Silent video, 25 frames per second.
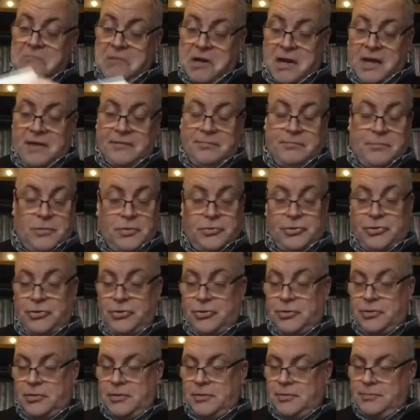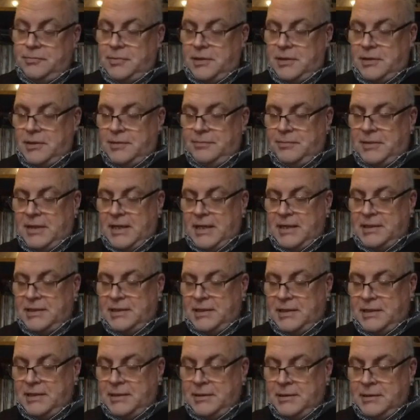I'm not sure, but I'm
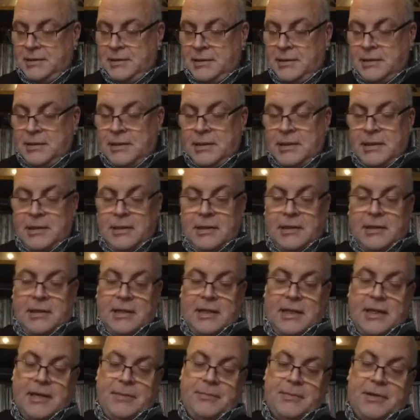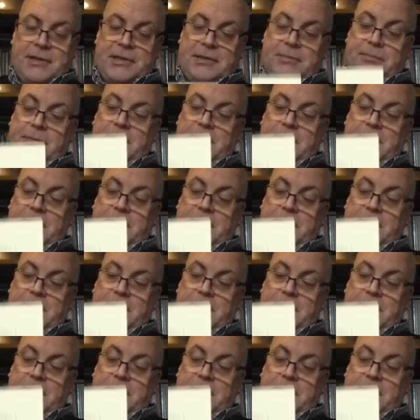guessing that there must